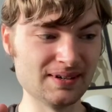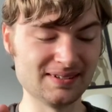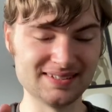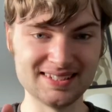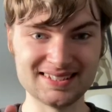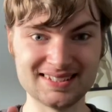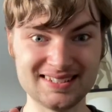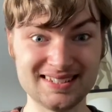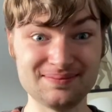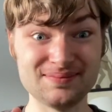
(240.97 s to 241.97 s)

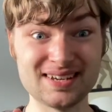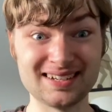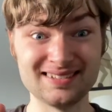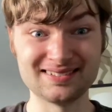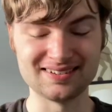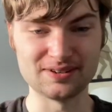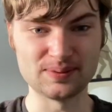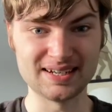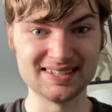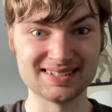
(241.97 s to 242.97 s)
Disney nature
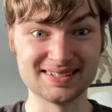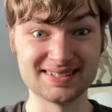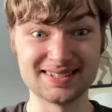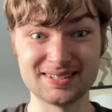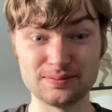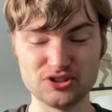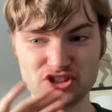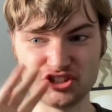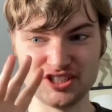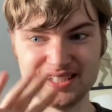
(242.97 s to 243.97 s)
narrators,
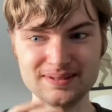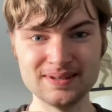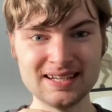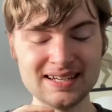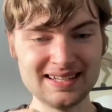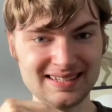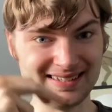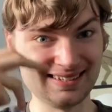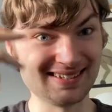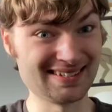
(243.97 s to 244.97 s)
she
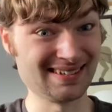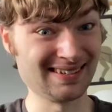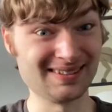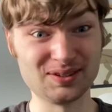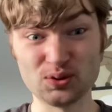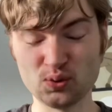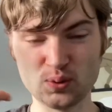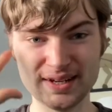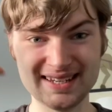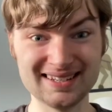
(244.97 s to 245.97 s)
is the
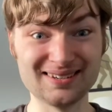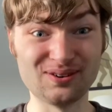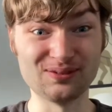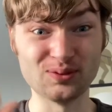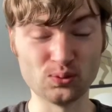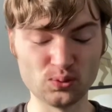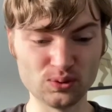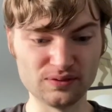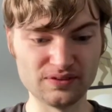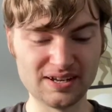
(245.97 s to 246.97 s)
queen of all
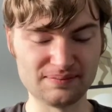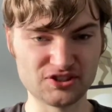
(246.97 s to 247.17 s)
of them.